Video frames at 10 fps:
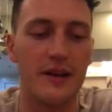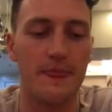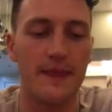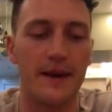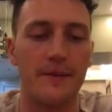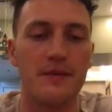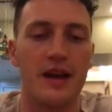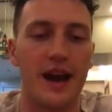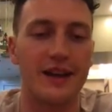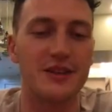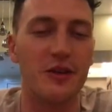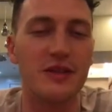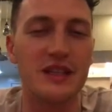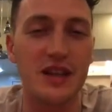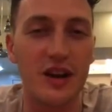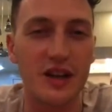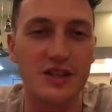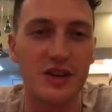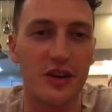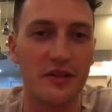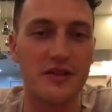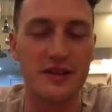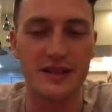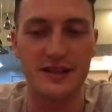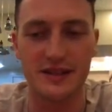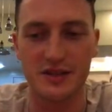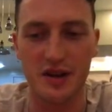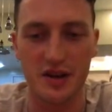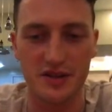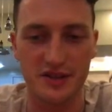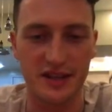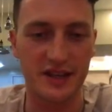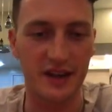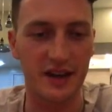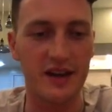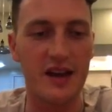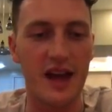Now, I can only touch on these strategies here,